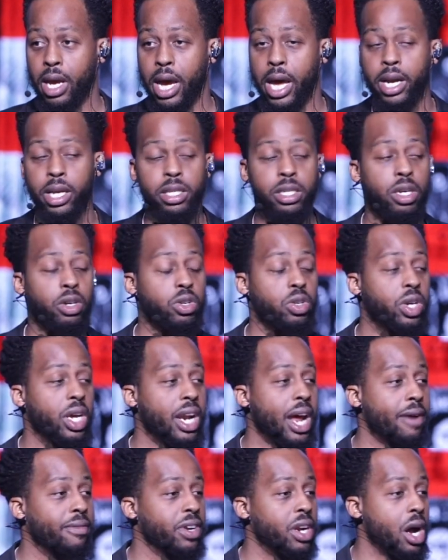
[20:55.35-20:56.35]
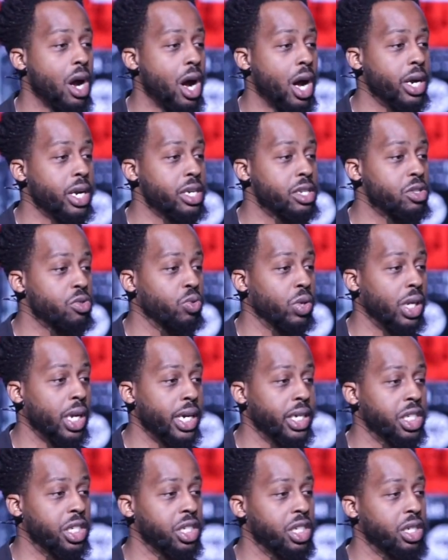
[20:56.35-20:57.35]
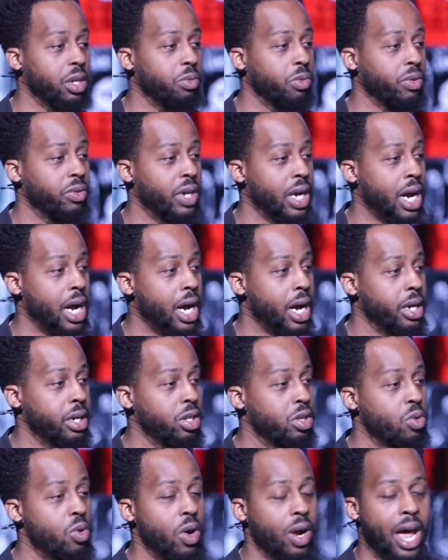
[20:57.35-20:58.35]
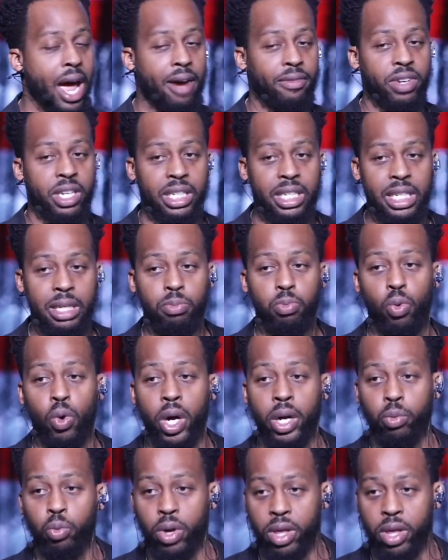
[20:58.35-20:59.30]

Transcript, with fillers: And until you can have an honest relationship with God, you won't have a deep one.